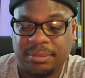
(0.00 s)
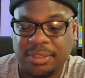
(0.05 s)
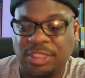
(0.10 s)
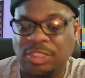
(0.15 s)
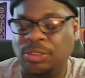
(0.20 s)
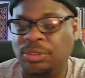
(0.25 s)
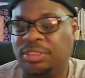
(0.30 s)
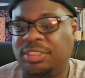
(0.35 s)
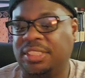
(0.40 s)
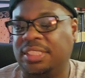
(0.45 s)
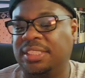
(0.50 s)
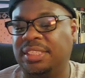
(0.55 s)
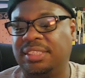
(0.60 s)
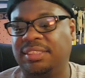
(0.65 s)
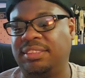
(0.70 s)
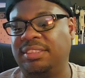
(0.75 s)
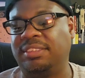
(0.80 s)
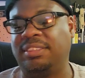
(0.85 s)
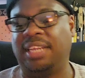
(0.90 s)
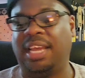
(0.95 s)
You see it
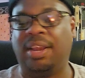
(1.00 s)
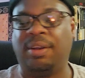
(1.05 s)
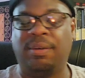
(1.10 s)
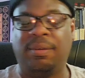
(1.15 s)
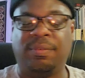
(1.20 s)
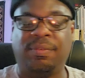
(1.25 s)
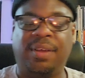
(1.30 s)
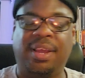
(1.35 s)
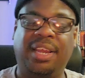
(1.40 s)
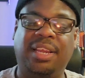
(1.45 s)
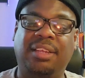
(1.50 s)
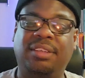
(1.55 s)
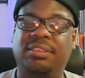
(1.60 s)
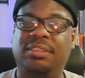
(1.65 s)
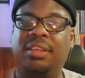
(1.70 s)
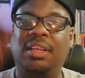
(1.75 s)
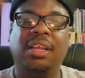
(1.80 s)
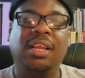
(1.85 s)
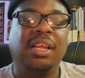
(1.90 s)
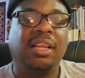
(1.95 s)
as a
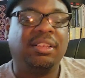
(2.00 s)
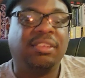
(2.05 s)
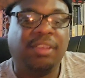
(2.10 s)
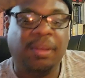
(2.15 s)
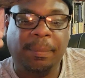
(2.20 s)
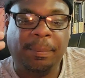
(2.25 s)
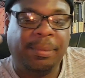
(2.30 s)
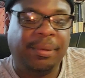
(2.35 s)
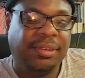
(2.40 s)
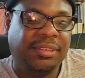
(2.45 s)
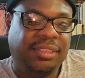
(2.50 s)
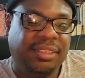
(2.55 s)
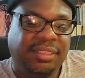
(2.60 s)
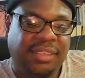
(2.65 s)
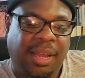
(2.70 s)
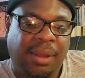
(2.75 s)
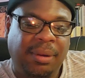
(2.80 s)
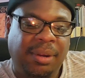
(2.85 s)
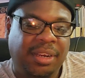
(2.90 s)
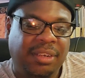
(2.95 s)
sacrifice. Temperance is
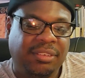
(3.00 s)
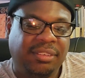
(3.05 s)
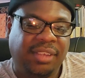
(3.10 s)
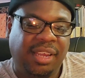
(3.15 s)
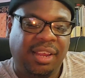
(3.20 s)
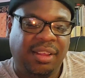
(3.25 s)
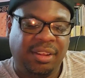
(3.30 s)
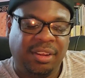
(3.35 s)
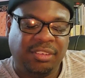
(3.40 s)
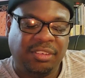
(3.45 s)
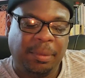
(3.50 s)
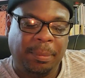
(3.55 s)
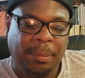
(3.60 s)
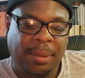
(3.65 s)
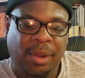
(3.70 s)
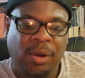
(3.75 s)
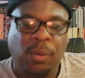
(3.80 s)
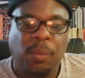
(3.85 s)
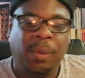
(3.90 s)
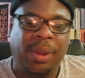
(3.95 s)
out here saying there's a
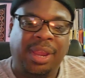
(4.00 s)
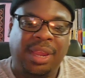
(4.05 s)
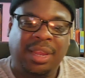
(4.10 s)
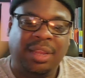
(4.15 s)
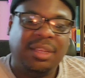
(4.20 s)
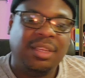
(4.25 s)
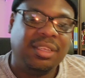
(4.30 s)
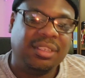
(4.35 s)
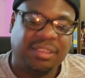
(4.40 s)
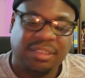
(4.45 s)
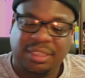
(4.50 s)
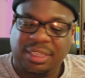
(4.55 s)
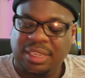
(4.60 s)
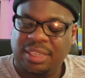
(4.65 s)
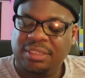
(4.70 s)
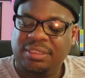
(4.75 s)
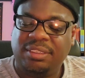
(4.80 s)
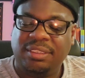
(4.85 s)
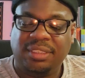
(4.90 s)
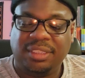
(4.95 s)
better way to
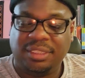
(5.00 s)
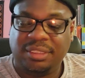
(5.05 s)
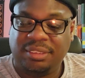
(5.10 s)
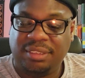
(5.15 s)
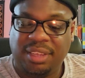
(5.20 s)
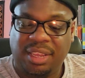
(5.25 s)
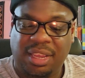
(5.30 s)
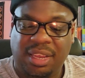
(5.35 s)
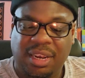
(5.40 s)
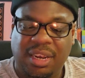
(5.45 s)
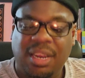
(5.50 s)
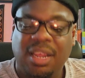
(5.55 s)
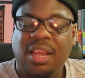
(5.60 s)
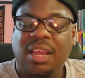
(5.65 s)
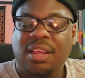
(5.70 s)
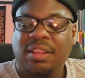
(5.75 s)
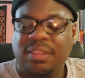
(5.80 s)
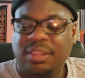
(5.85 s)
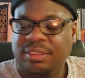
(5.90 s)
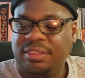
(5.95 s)
get to the 10
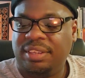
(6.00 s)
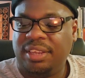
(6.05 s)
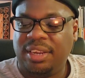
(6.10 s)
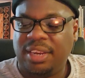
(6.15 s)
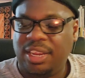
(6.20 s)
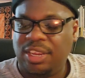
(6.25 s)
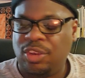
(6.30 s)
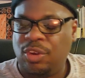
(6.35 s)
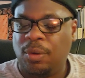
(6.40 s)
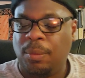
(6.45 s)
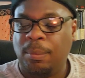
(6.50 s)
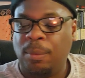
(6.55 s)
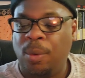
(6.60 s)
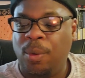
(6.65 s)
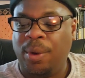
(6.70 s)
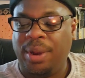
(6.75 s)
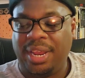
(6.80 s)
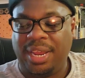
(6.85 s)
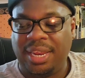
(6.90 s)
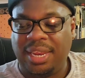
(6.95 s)
that you're
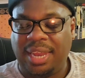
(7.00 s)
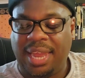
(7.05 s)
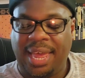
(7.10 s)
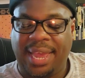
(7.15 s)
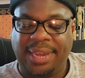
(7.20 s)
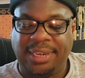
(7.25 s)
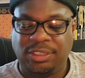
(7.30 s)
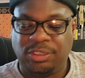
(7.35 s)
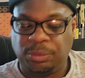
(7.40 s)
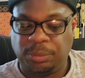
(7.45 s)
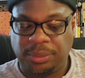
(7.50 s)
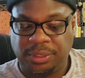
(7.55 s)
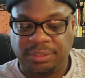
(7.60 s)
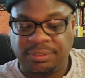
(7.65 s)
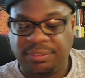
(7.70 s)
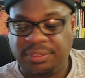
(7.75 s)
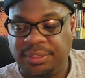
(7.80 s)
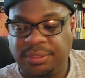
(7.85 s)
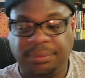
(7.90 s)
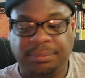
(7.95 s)
more aligned
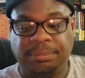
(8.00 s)
with.